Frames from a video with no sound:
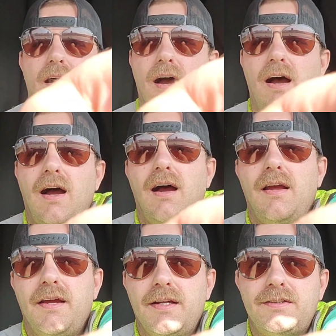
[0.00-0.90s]
Uh,
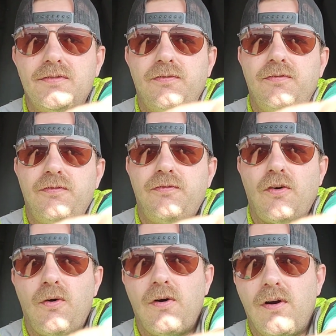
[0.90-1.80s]
it's
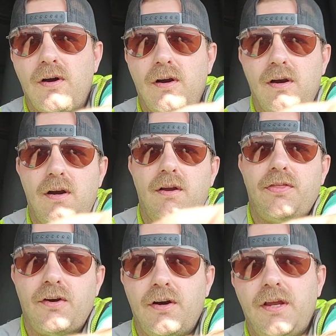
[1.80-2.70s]

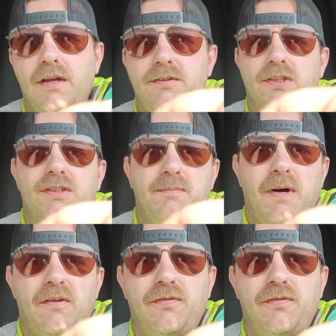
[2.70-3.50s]
4:30, just about